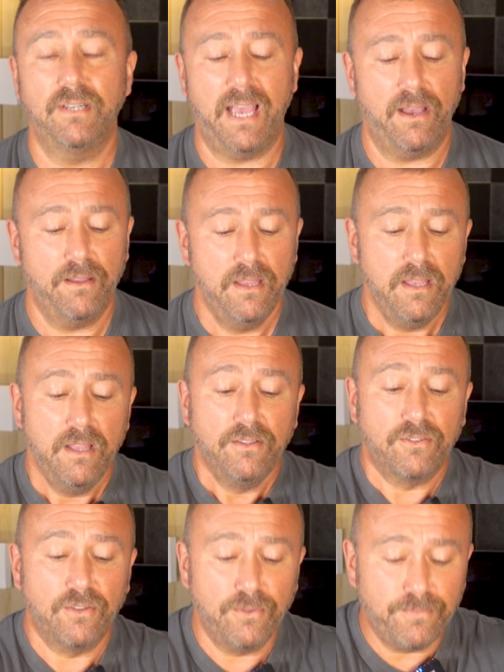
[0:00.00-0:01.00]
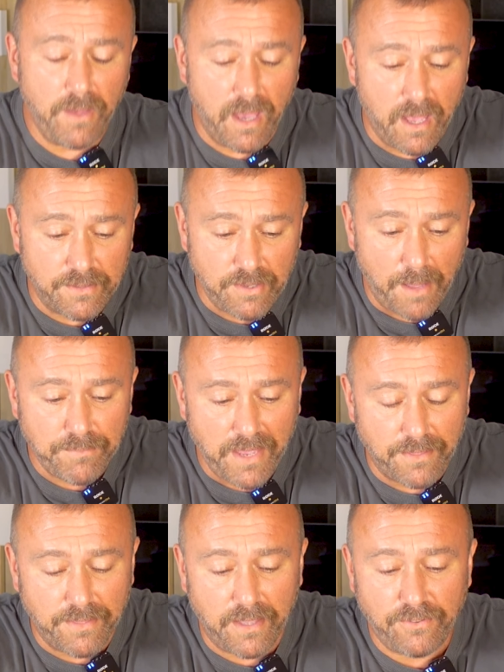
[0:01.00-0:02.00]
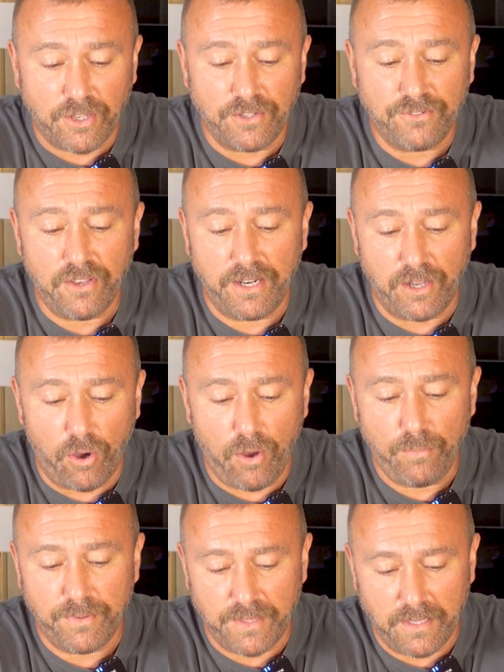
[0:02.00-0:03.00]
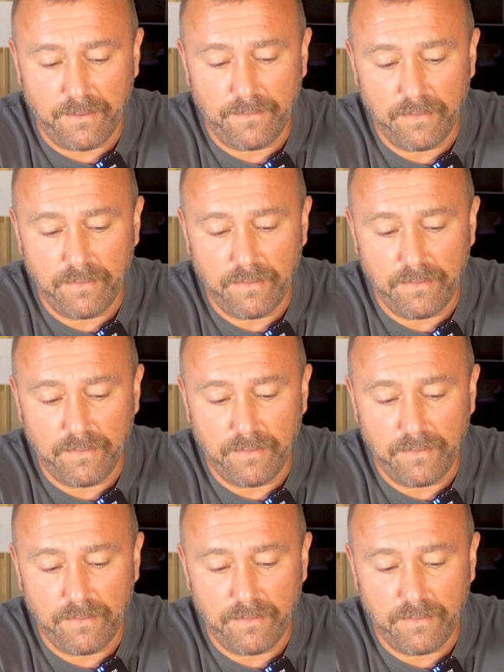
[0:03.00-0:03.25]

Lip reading: Now, to update this, you're going to turn it on with the